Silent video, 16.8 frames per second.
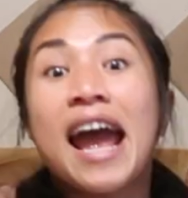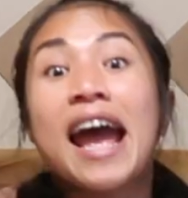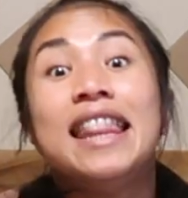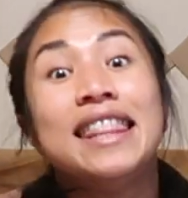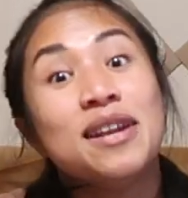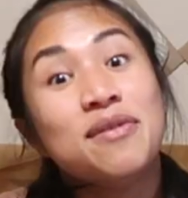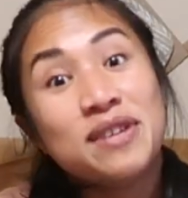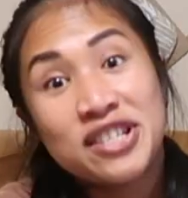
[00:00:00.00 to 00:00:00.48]

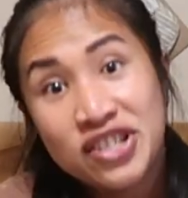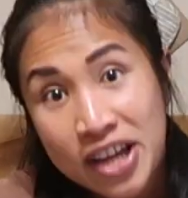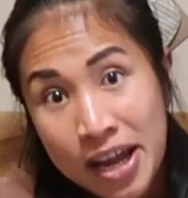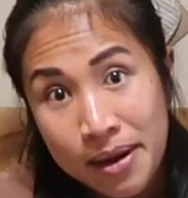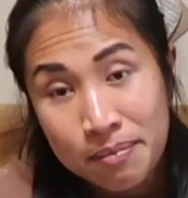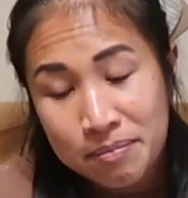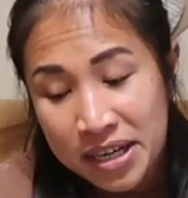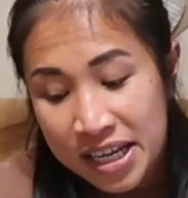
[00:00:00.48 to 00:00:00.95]
And then we
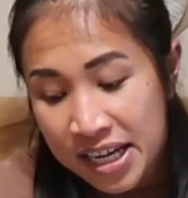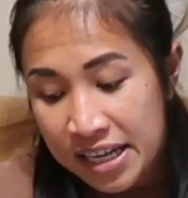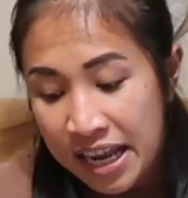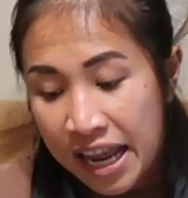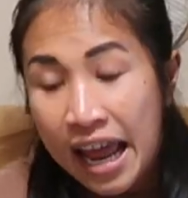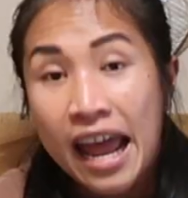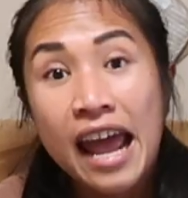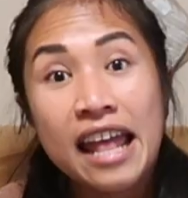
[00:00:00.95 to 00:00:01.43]
shaped
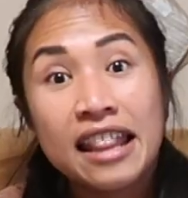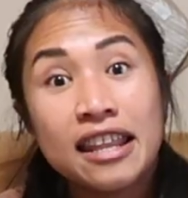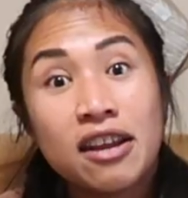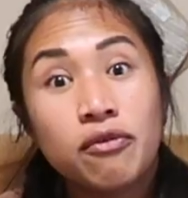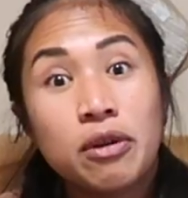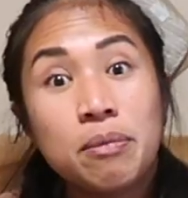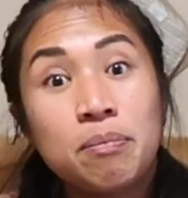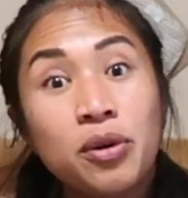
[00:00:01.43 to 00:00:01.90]
it, and
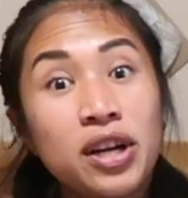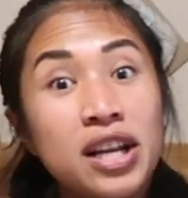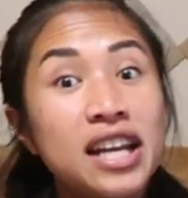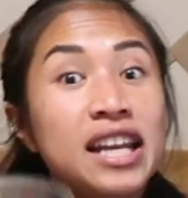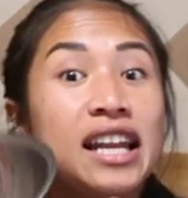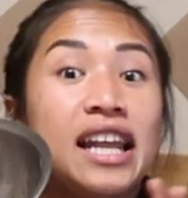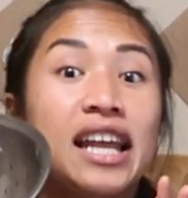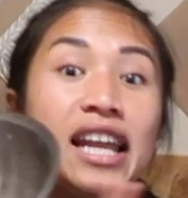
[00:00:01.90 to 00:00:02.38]
then we put
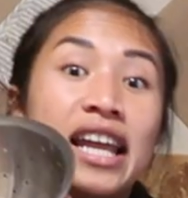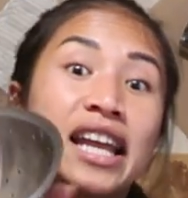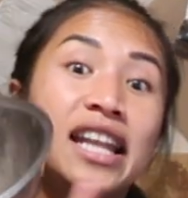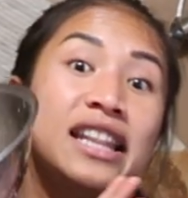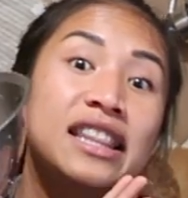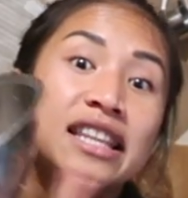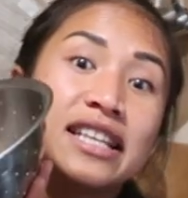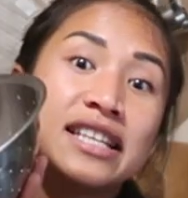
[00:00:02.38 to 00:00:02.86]
it
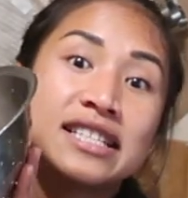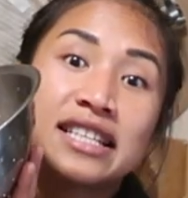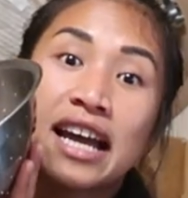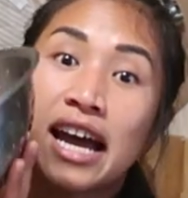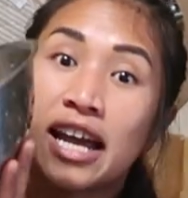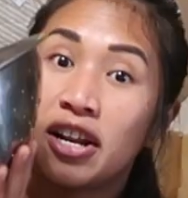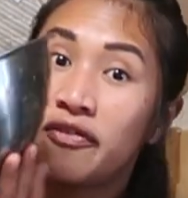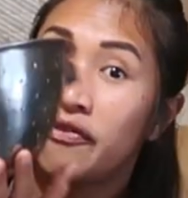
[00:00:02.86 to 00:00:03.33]
in this
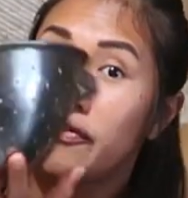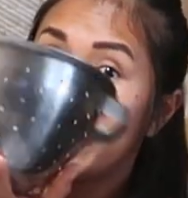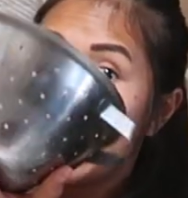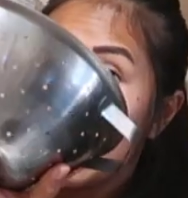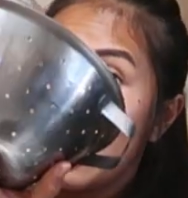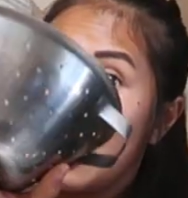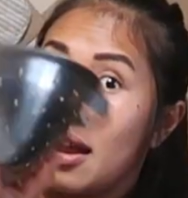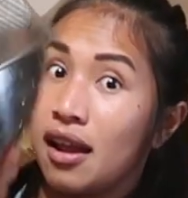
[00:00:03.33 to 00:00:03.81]
kind of
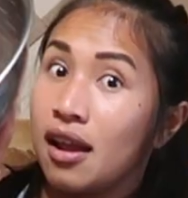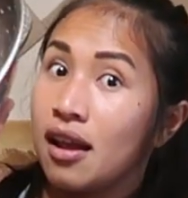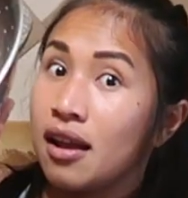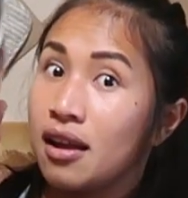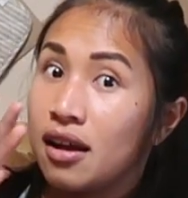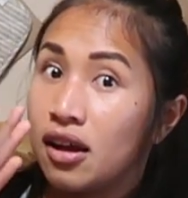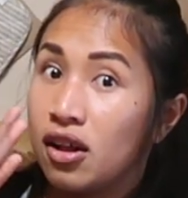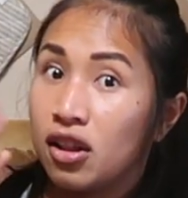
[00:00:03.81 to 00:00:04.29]

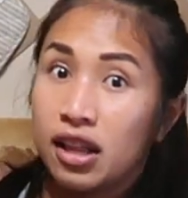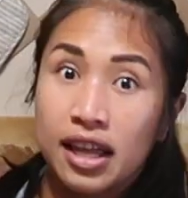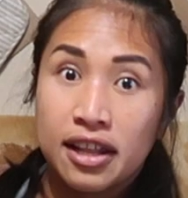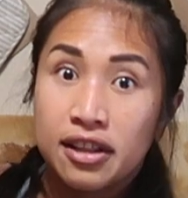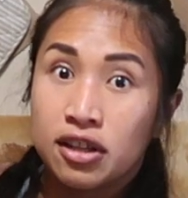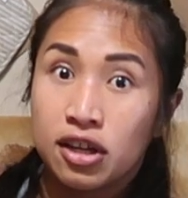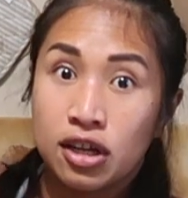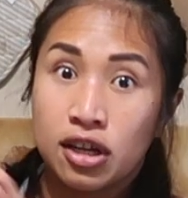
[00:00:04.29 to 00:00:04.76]
thing,
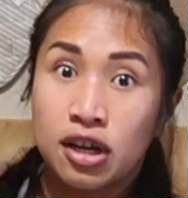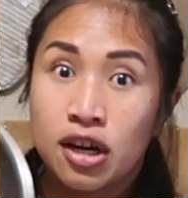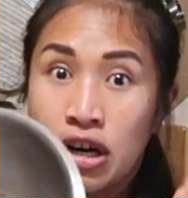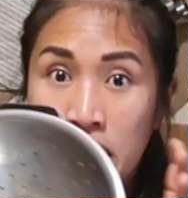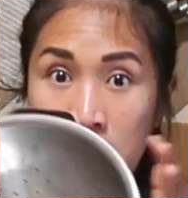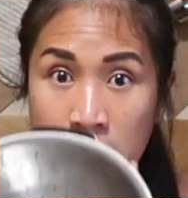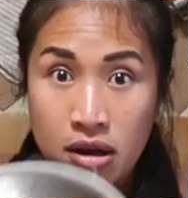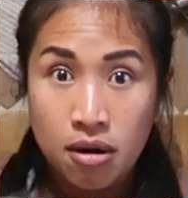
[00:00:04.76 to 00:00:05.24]

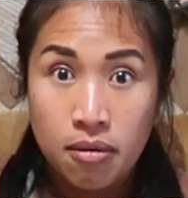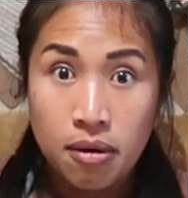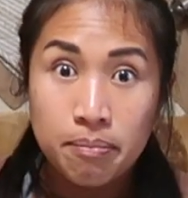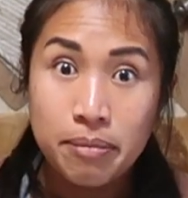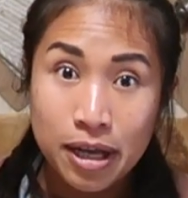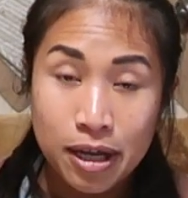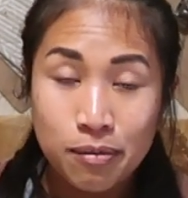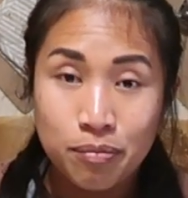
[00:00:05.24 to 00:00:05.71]
colander,
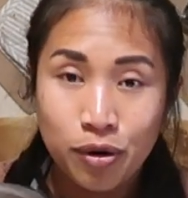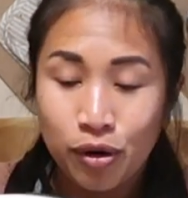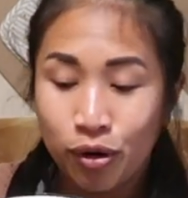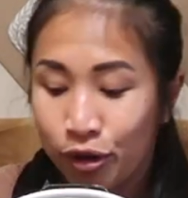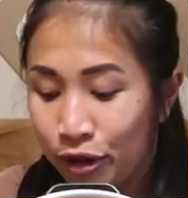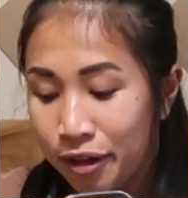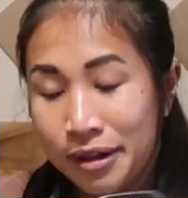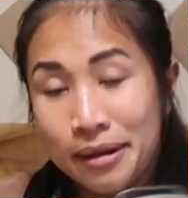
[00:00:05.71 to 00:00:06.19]
big
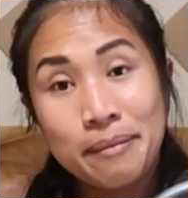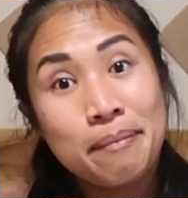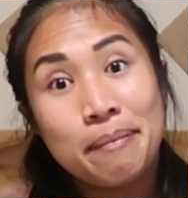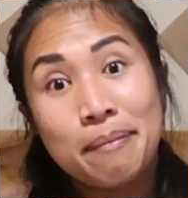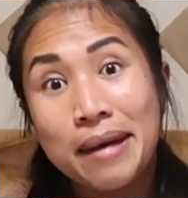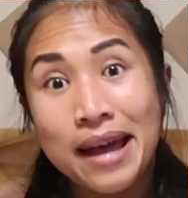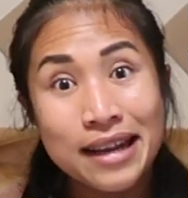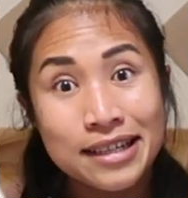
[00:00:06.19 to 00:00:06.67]
bowl,
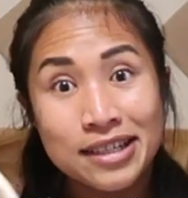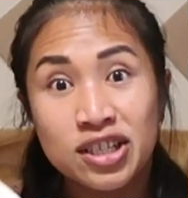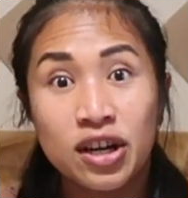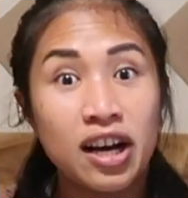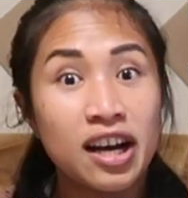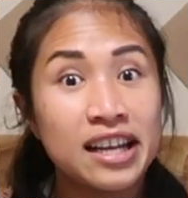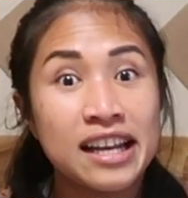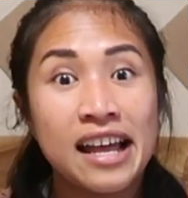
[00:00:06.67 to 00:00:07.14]

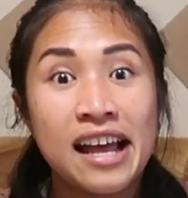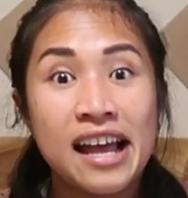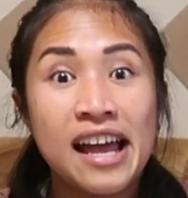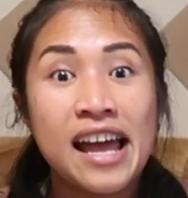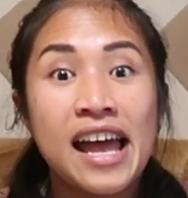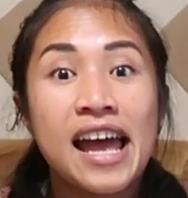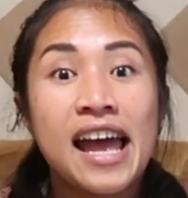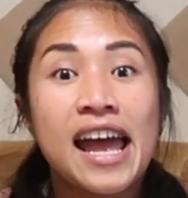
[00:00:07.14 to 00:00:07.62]
Benetton,
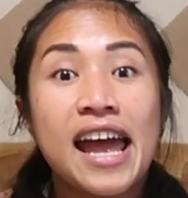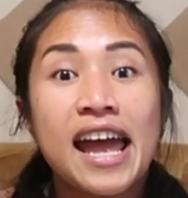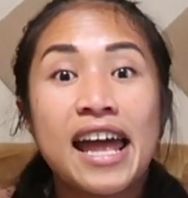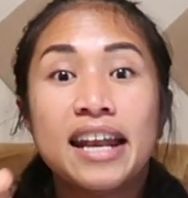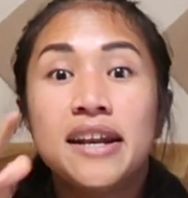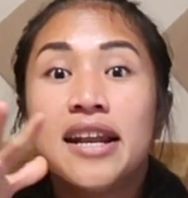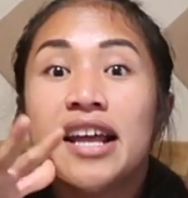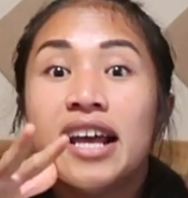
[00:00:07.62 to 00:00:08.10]

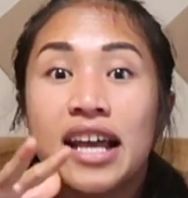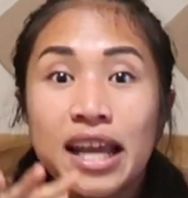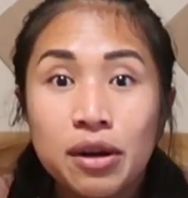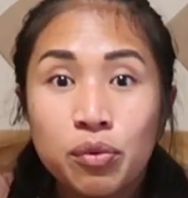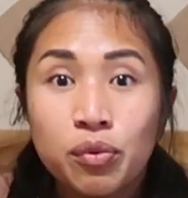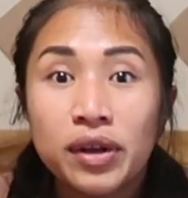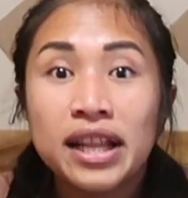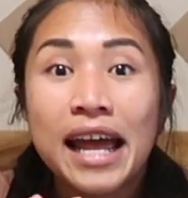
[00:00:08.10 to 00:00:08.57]
and
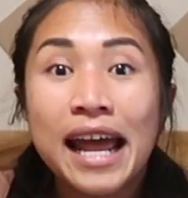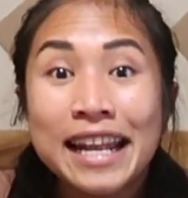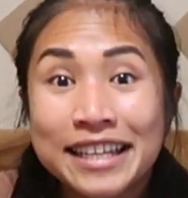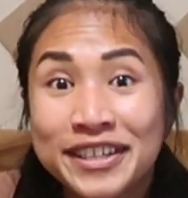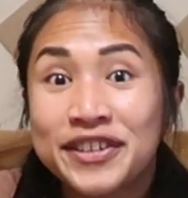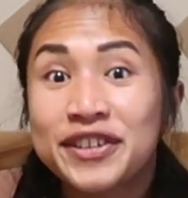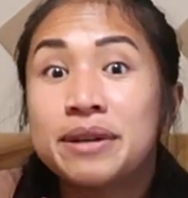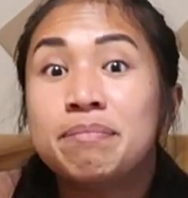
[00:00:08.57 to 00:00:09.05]
it will
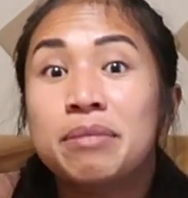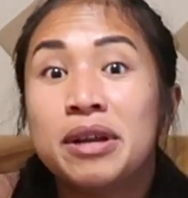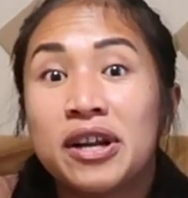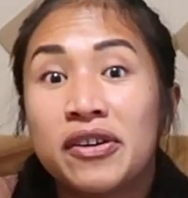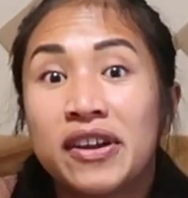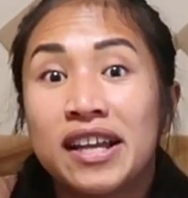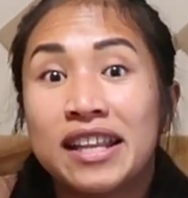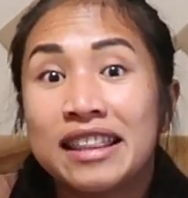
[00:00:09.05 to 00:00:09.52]
enter a
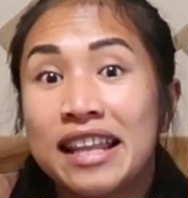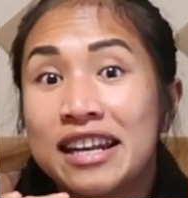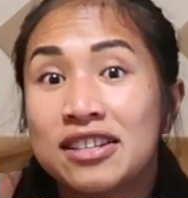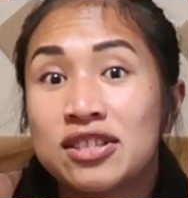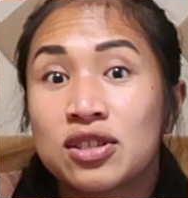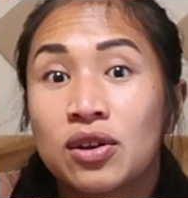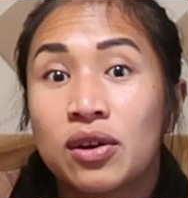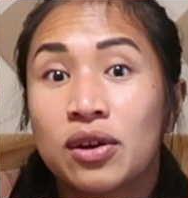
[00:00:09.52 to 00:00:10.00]
period
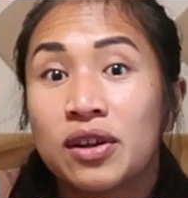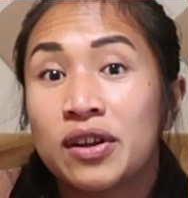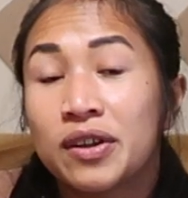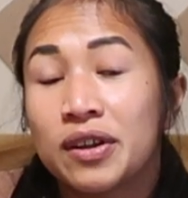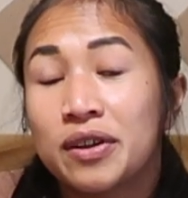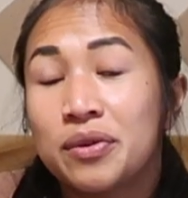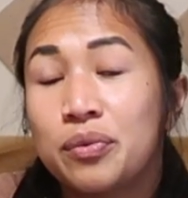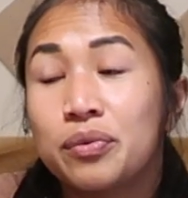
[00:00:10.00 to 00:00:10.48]

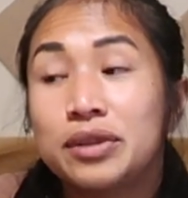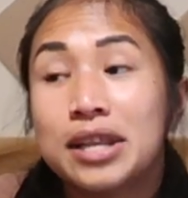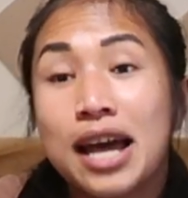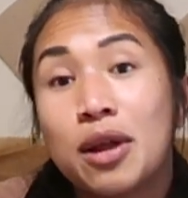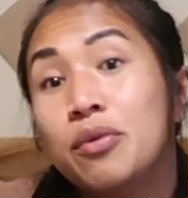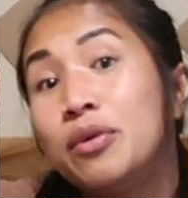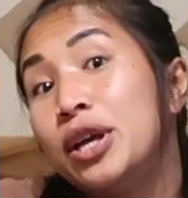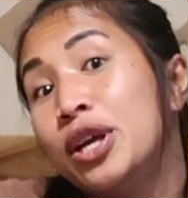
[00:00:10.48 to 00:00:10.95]

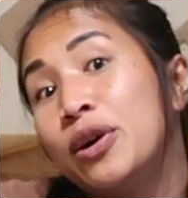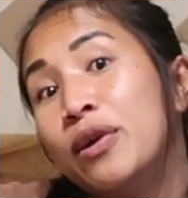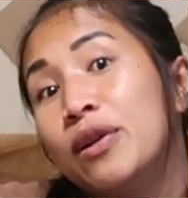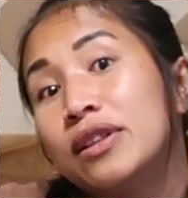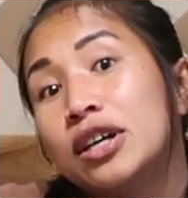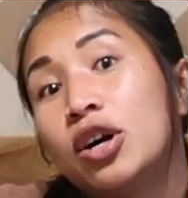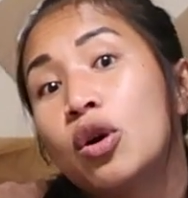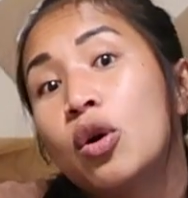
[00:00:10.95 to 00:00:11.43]
that we
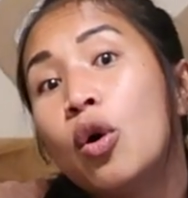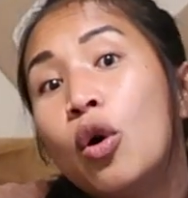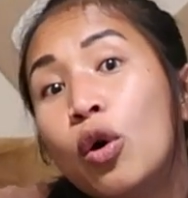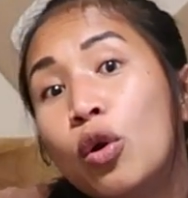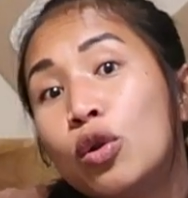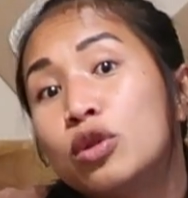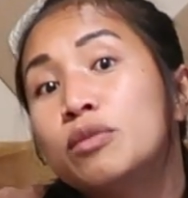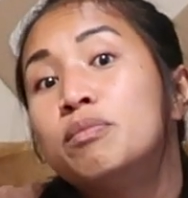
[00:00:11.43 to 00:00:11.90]
call a
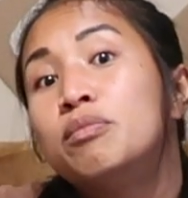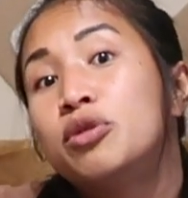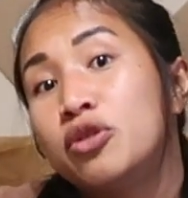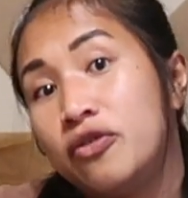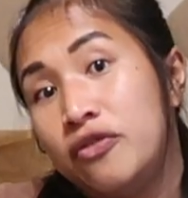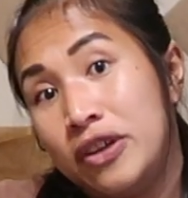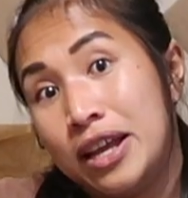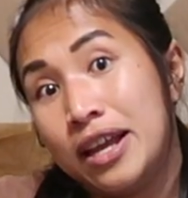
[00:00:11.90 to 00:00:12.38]
cold
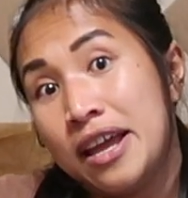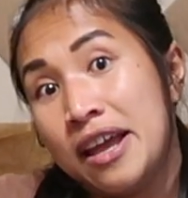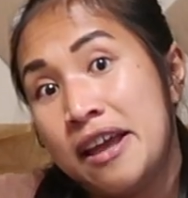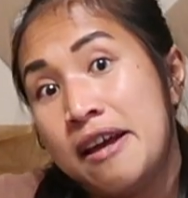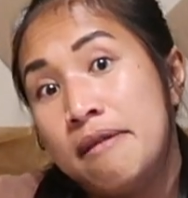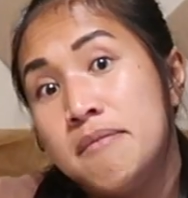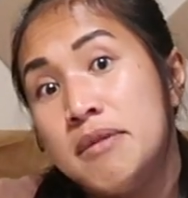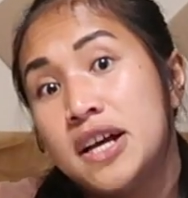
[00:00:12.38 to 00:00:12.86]
proofing,
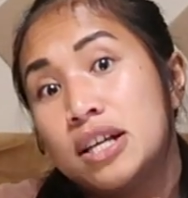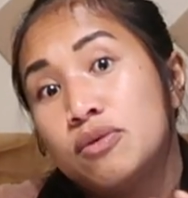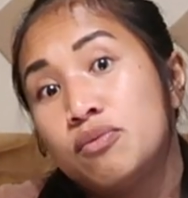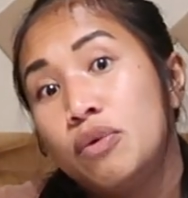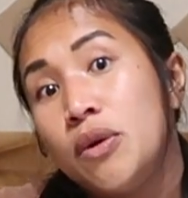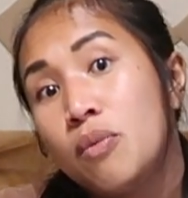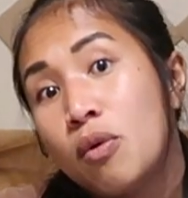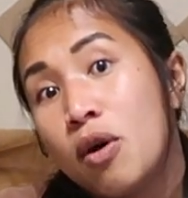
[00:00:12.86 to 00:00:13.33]
because
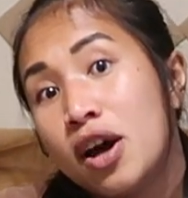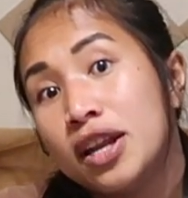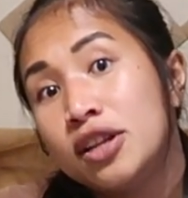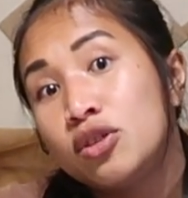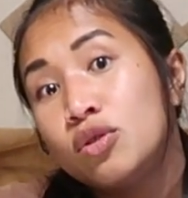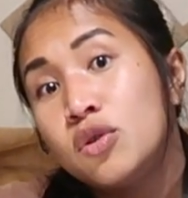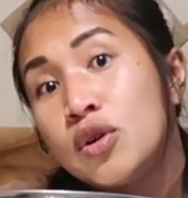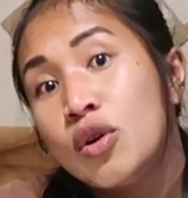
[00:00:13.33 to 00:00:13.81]
we
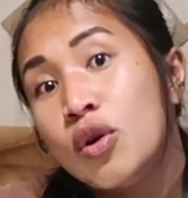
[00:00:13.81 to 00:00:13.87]
want